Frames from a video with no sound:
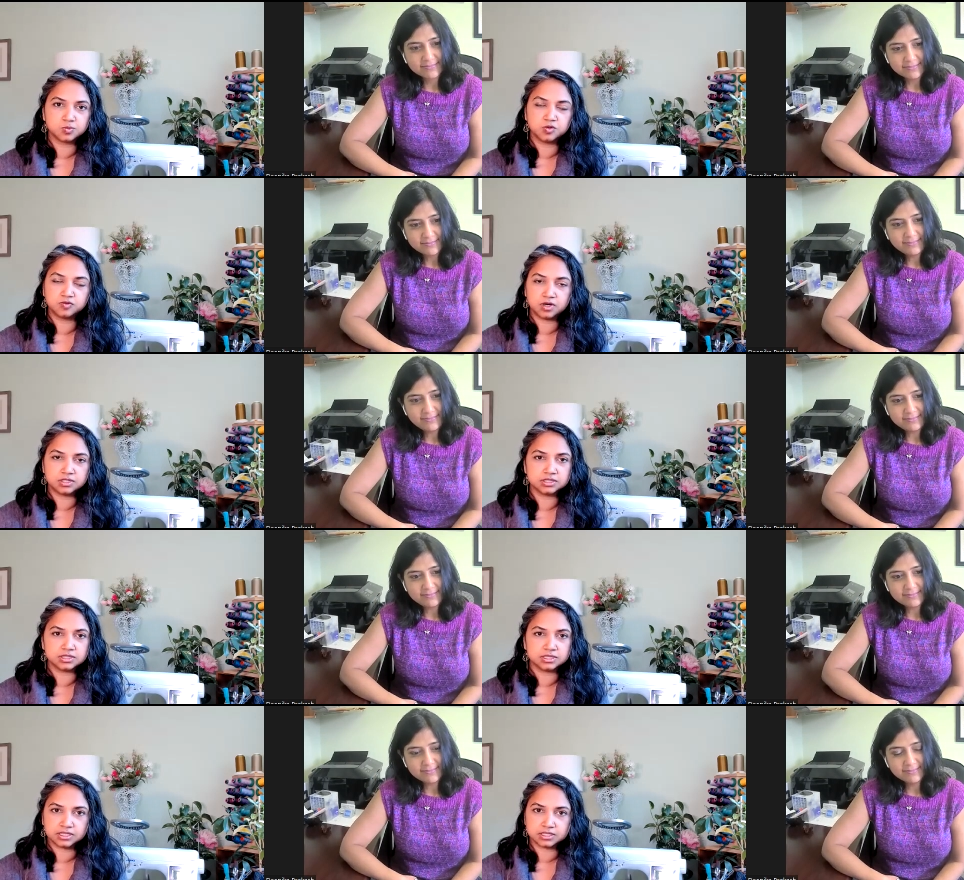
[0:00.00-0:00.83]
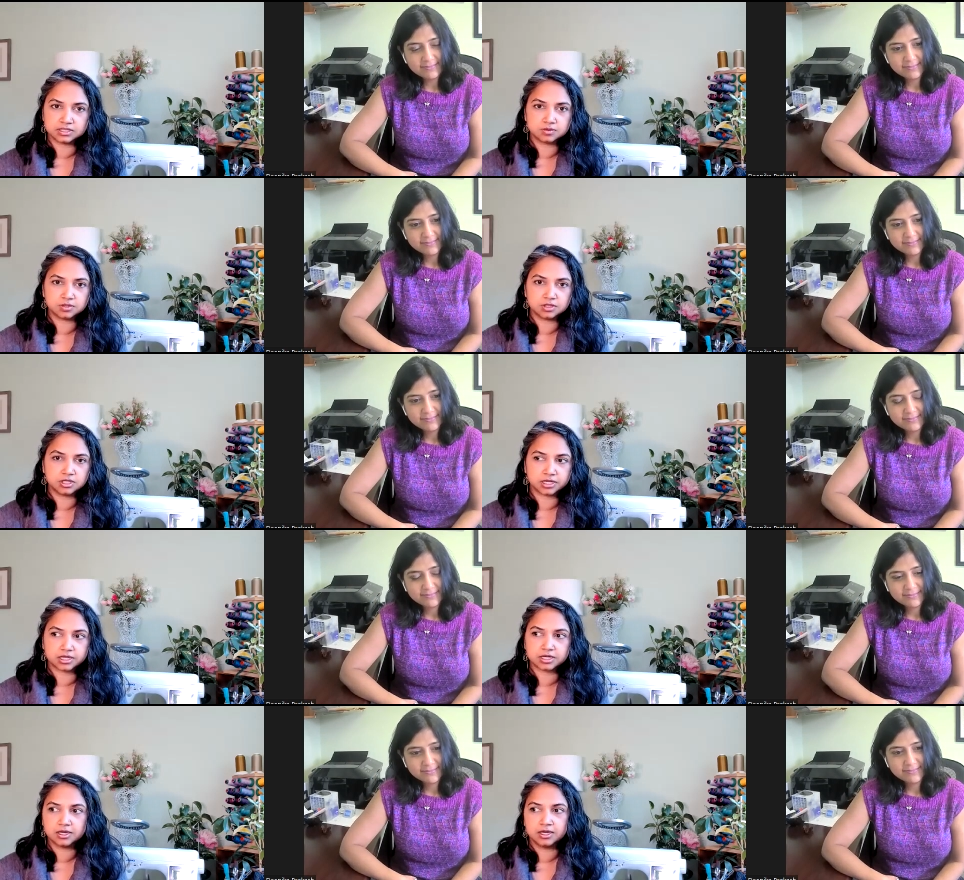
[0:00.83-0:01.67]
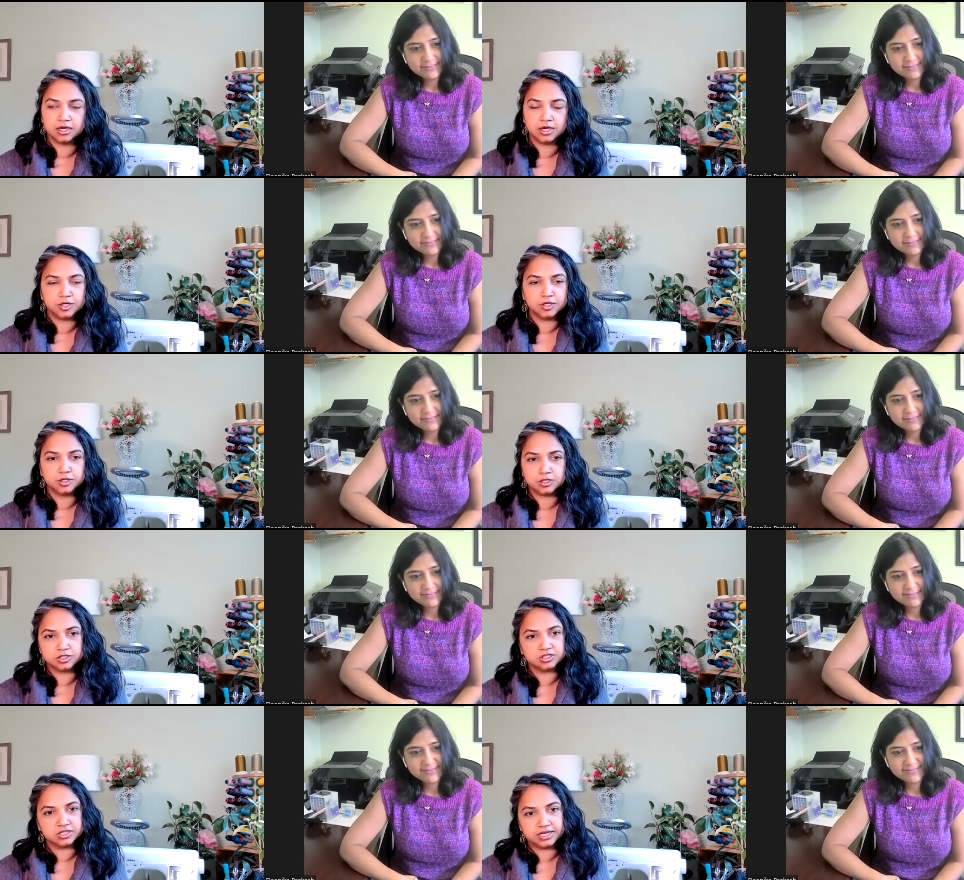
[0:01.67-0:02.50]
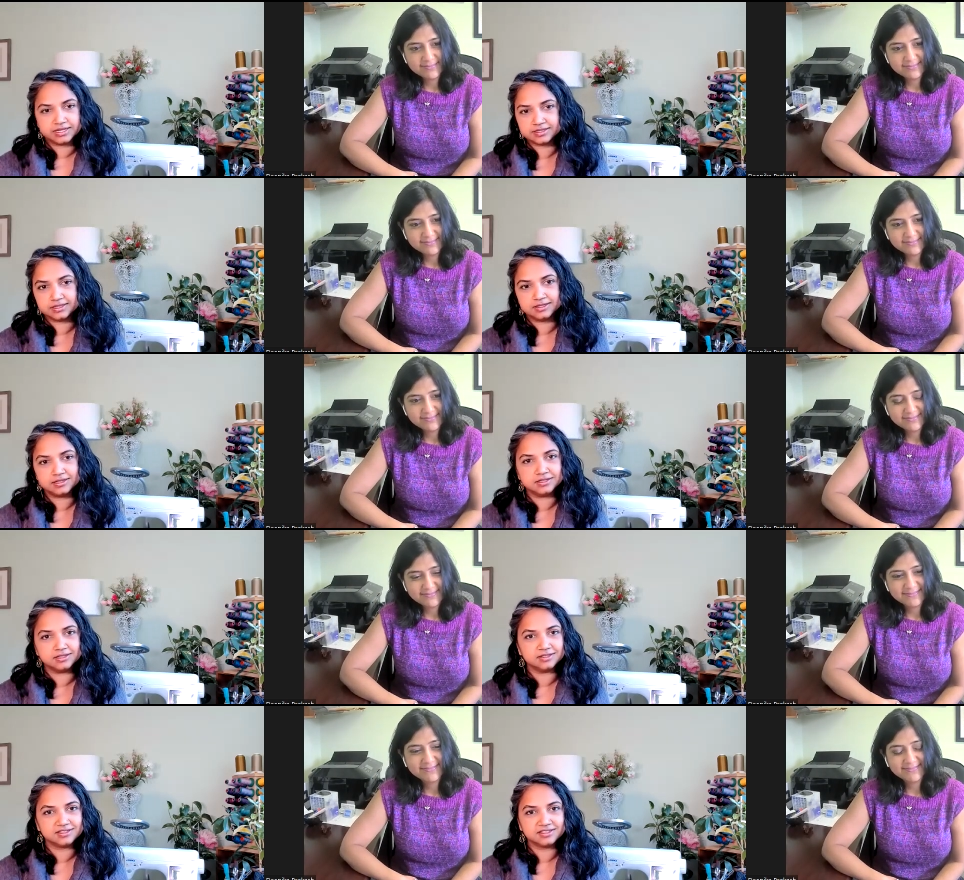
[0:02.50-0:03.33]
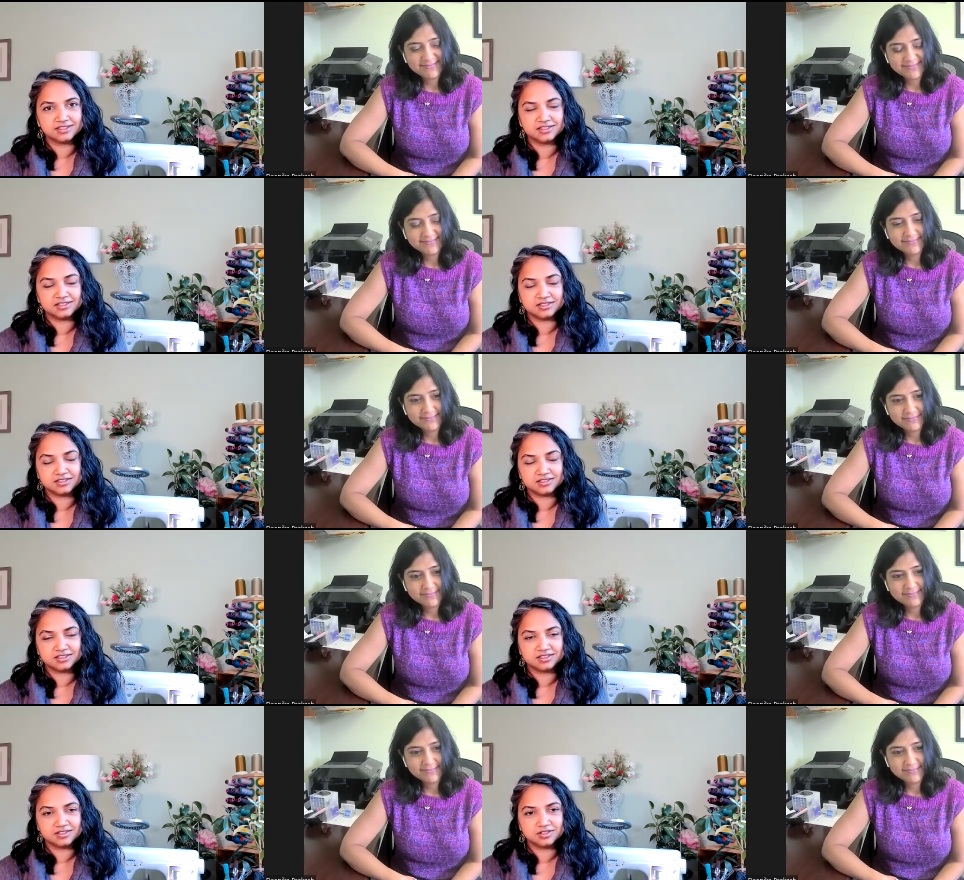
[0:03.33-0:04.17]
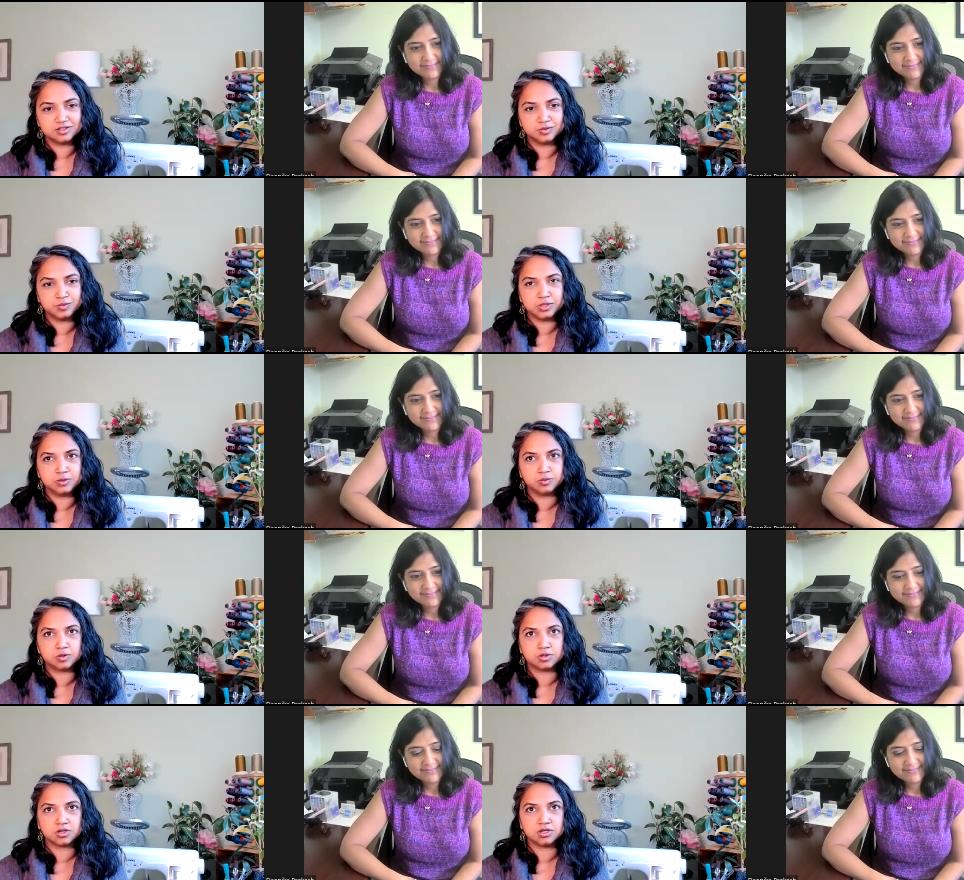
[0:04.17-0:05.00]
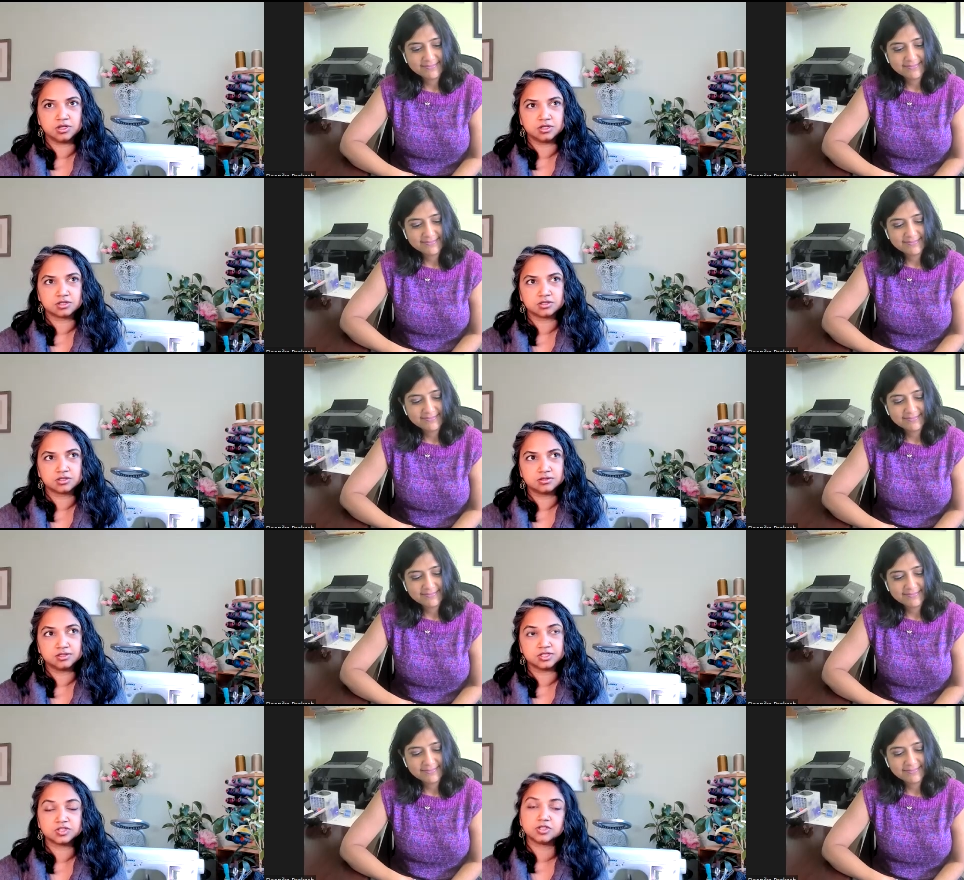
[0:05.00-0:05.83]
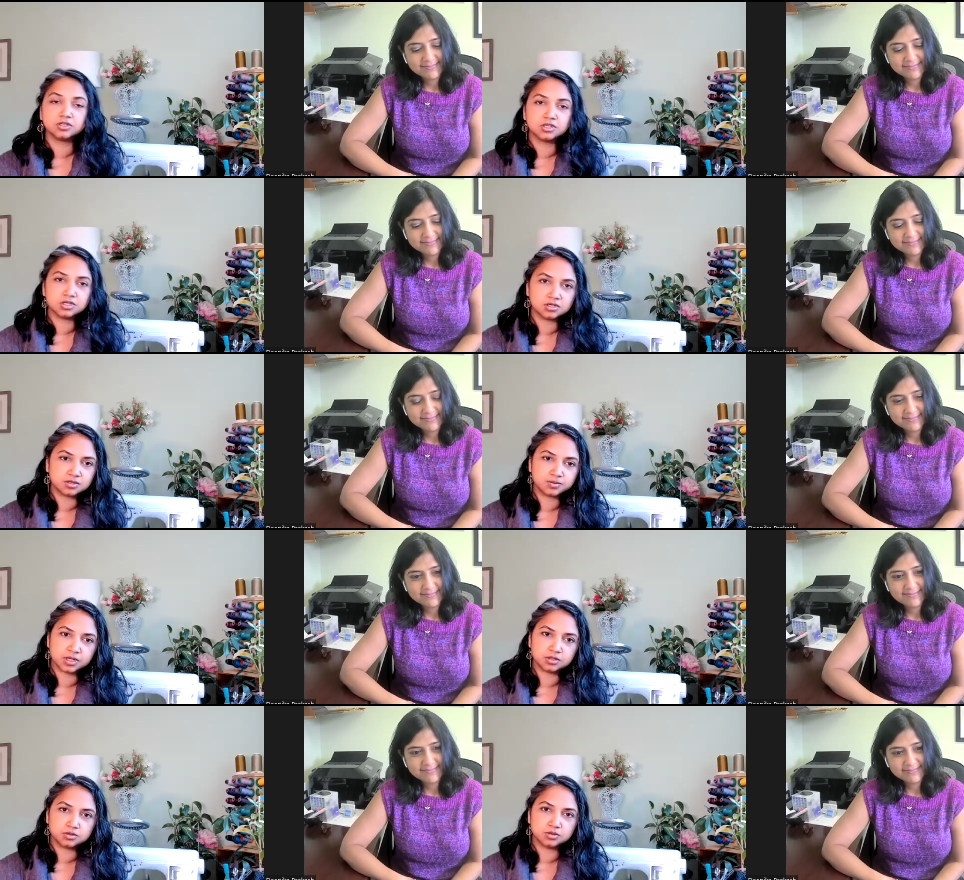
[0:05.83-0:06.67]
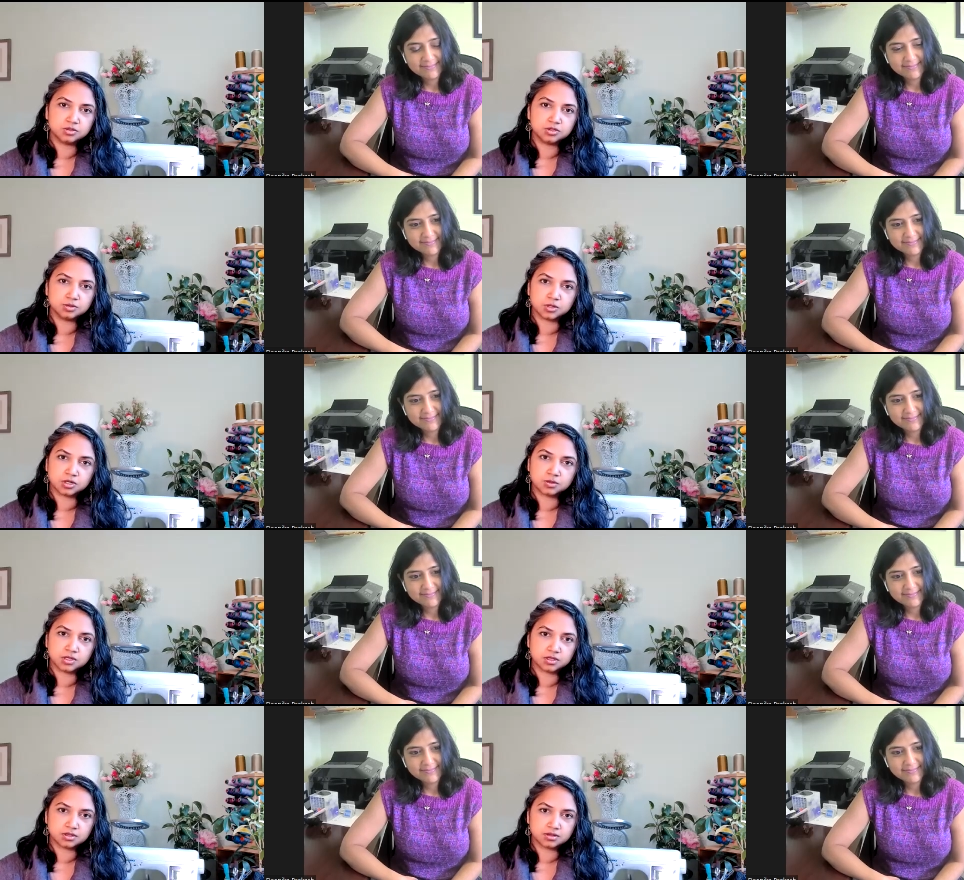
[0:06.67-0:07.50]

Speaker 1: move on to the next one like you learn your lesson and you, you be more discerning about who you work with